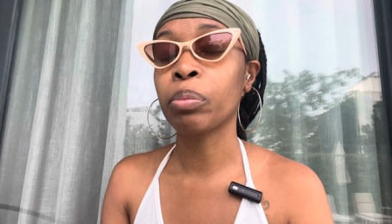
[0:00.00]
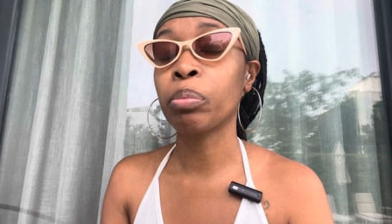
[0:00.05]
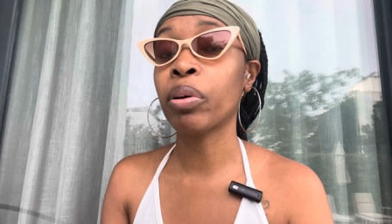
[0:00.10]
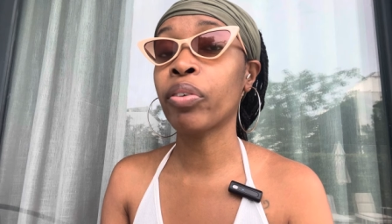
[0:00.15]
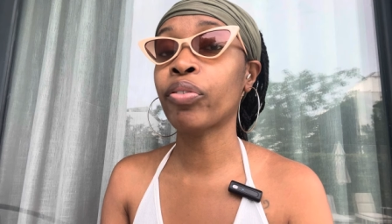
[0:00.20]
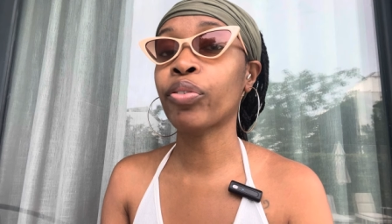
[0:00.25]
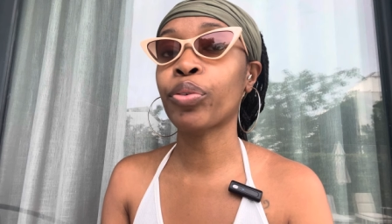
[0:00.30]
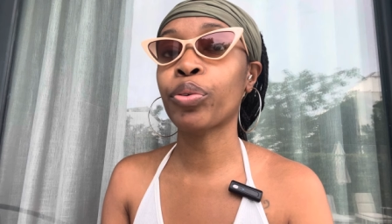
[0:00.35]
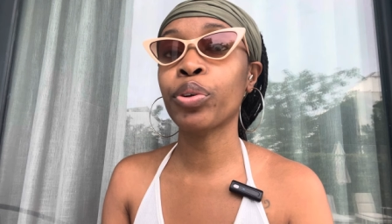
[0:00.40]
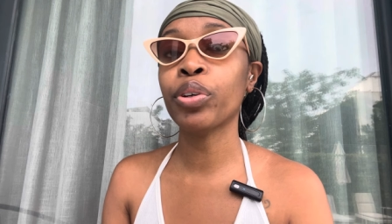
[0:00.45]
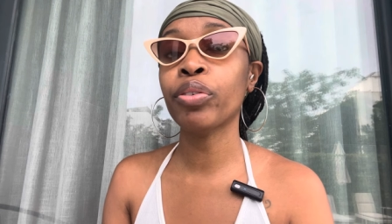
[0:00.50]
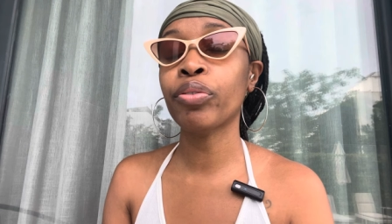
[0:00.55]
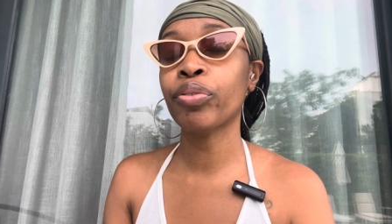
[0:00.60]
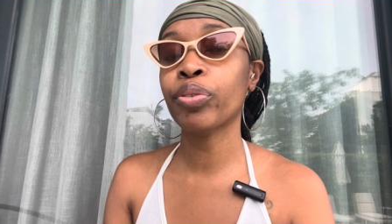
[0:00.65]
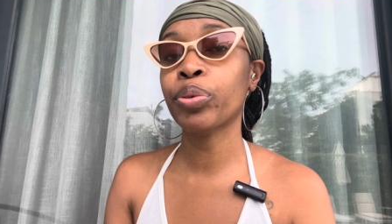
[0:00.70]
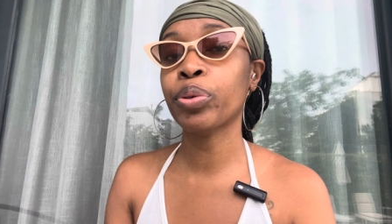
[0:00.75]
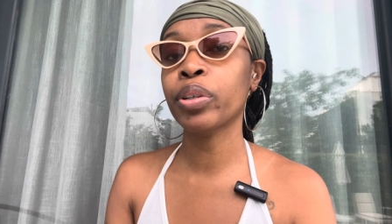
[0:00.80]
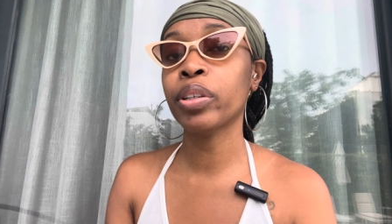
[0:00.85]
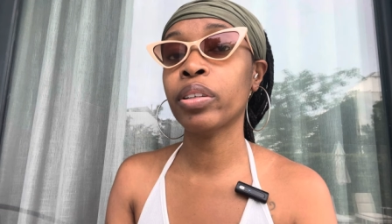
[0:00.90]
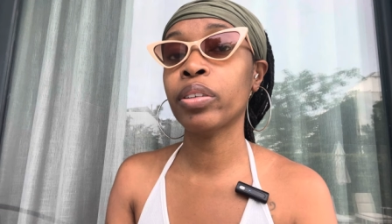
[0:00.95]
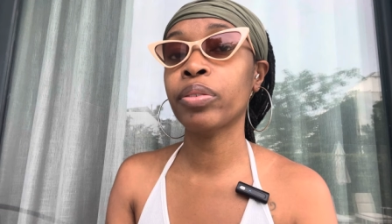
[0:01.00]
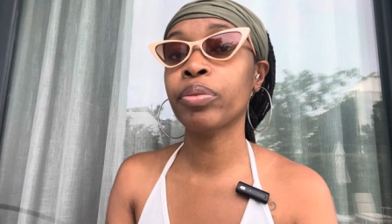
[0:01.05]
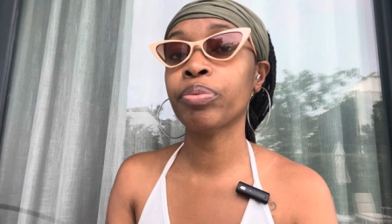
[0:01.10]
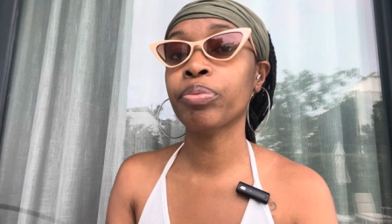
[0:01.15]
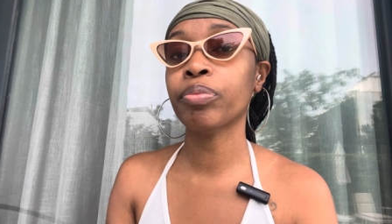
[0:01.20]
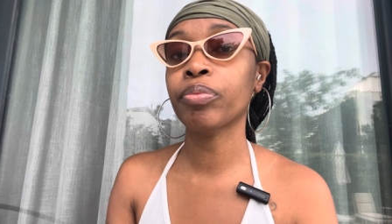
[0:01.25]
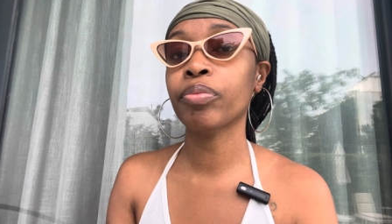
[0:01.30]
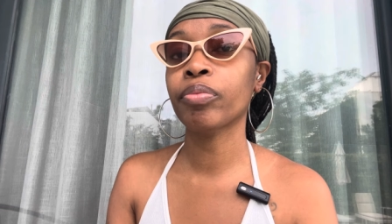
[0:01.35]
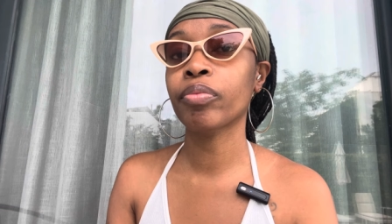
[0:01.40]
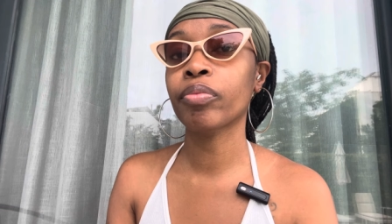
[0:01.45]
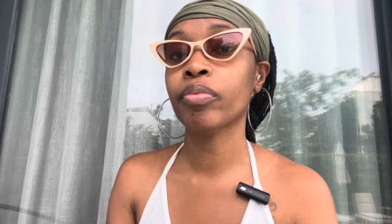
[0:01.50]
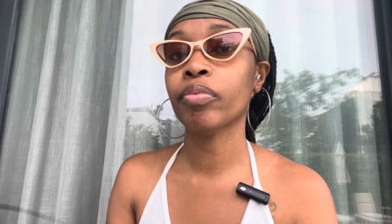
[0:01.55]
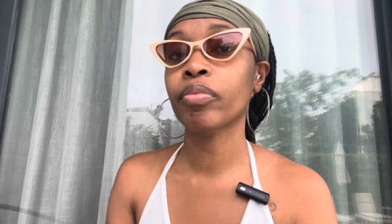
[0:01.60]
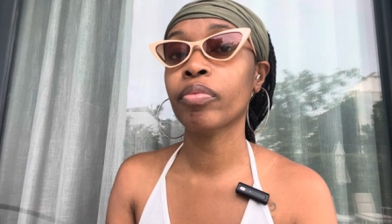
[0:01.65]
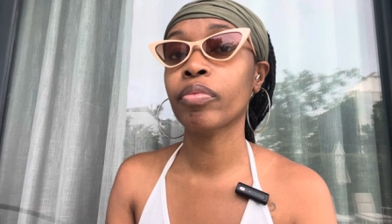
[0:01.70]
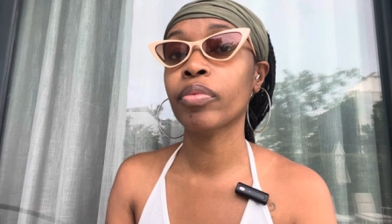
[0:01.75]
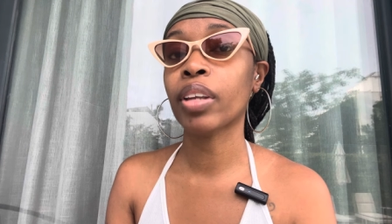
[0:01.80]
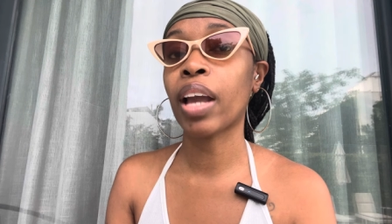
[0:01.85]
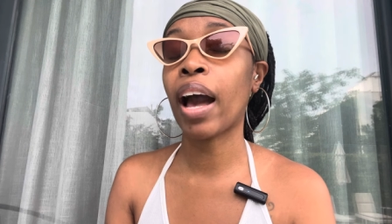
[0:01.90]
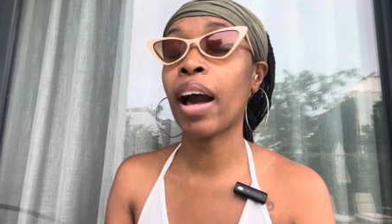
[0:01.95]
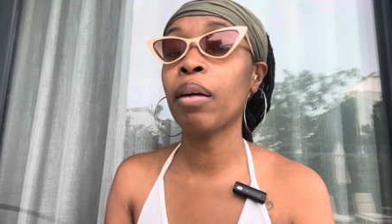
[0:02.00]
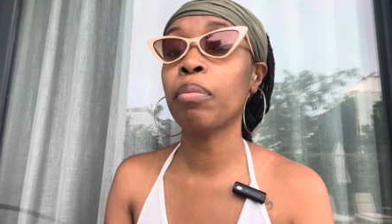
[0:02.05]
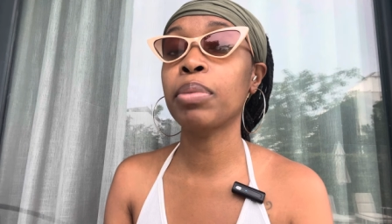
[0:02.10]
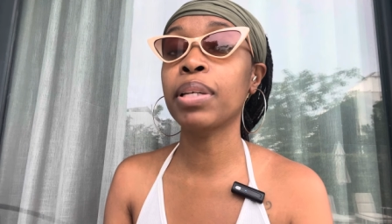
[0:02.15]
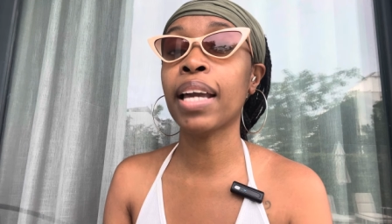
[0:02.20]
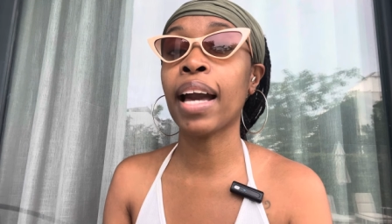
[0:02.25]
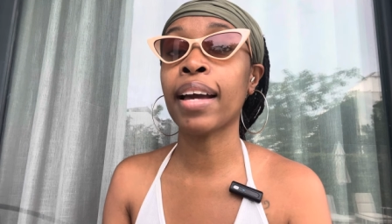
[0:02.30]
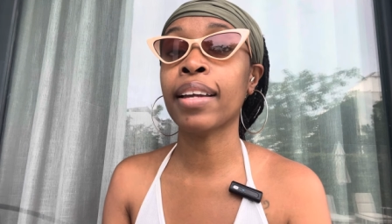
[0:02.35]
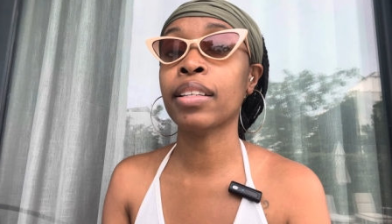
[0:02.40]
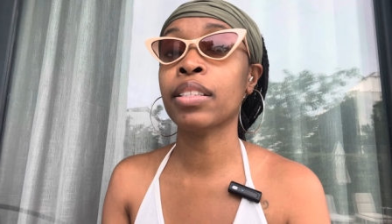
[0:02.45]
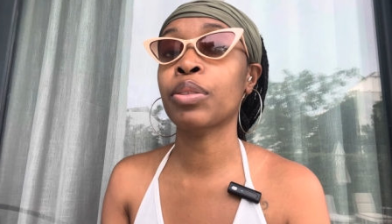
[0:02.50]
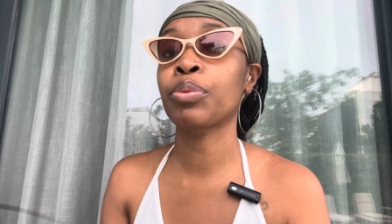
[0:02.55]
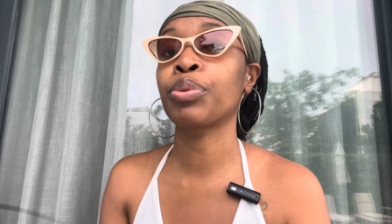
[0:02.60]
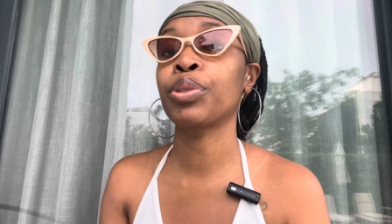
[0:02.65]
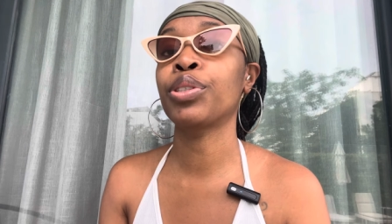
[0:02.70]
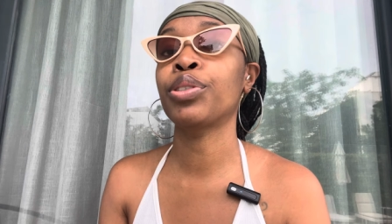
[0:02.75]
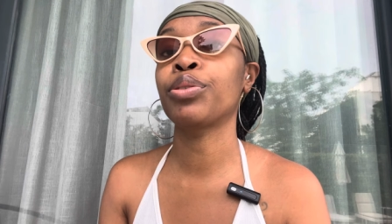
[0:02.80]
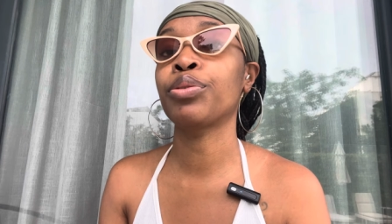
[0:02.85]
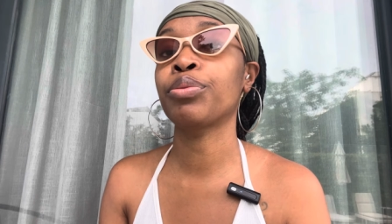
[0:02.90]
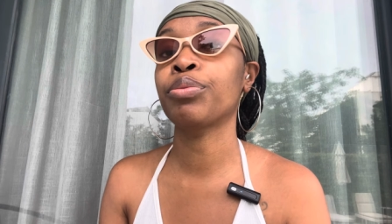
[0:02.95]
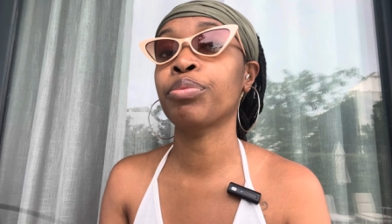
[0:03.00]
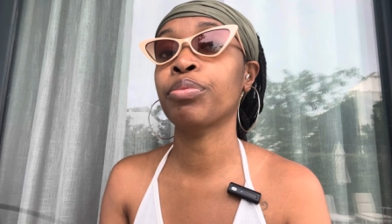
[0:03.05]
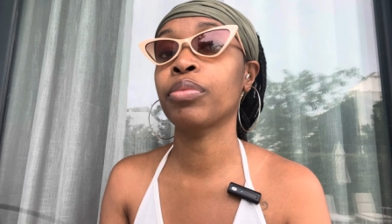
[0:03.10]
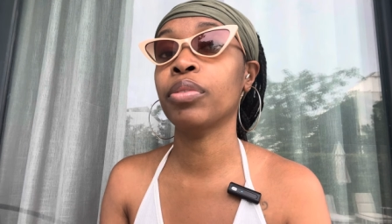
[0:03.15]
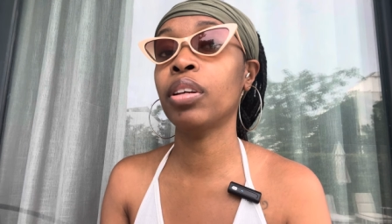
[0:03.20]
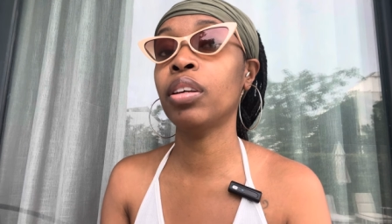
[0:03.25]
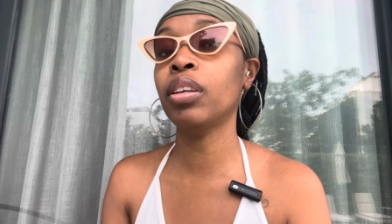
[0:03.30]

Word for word: But for real, for real, I'll be honest with you.